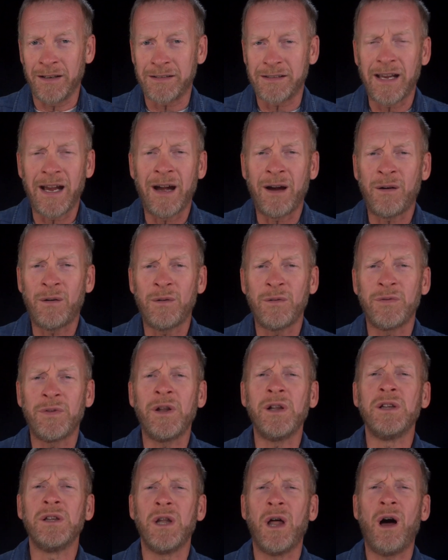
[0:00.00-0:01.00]
us how
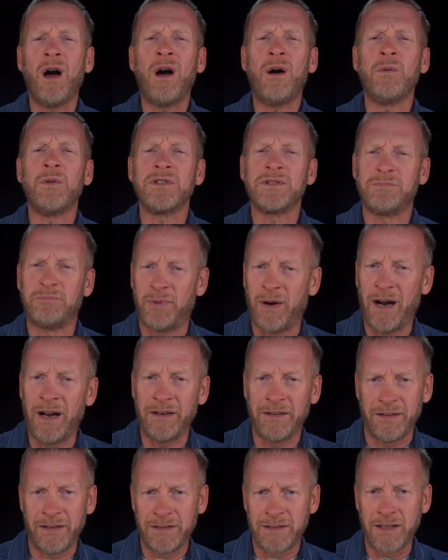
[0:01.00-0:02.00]
the law was
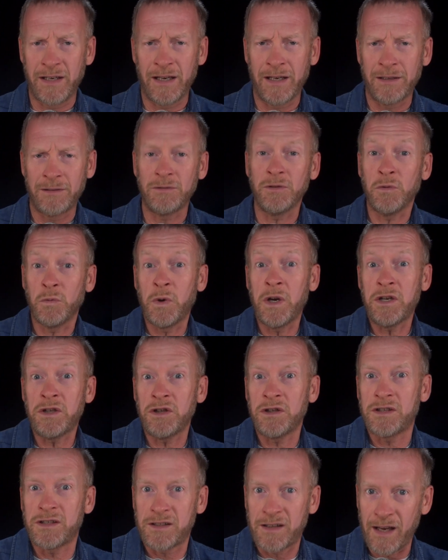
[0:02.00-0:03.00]
bondage and we
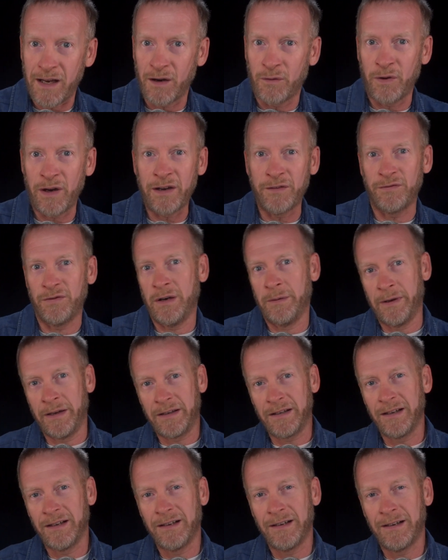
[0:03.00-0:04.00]
should stay away from it,